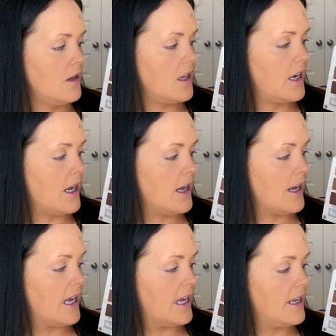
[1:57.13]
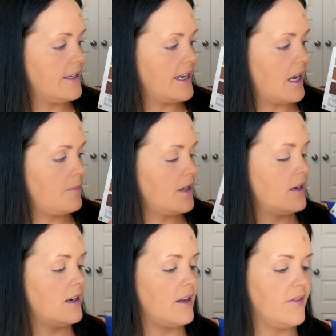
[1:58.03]
and I tap
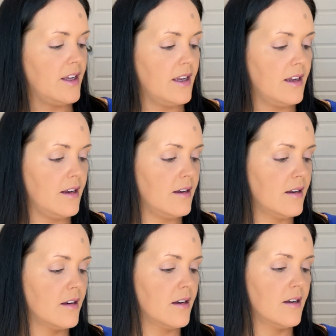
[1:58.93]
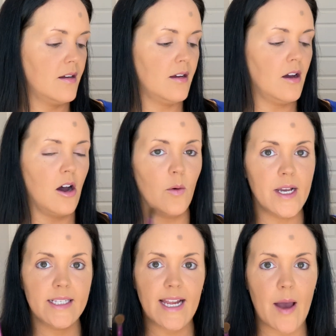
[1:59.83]
it, and then
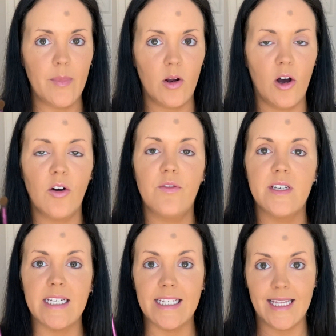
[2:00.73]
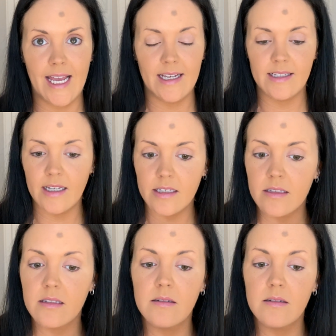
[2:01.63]
always tap it off to get the excess,